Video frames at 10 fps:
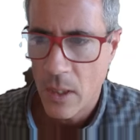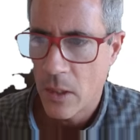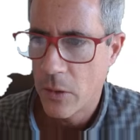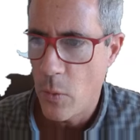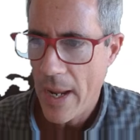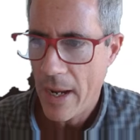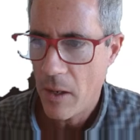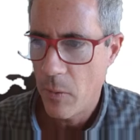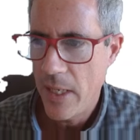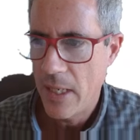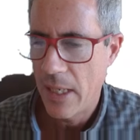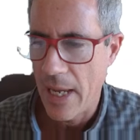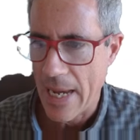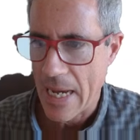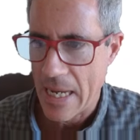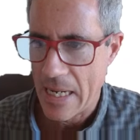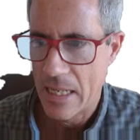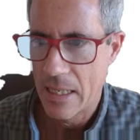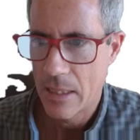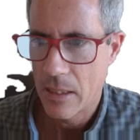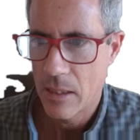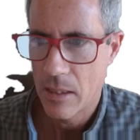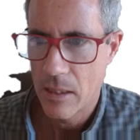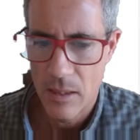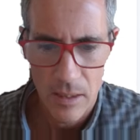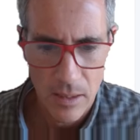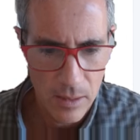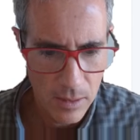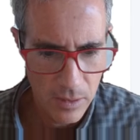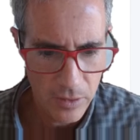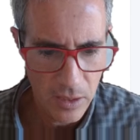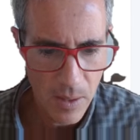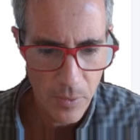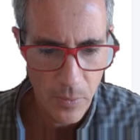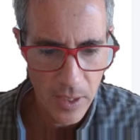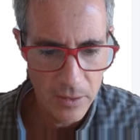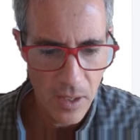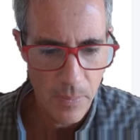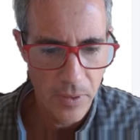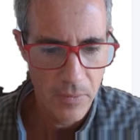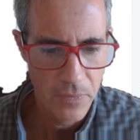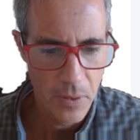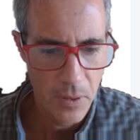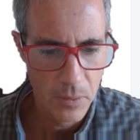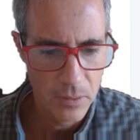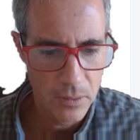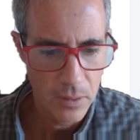So now there's a couple ways to upload photos.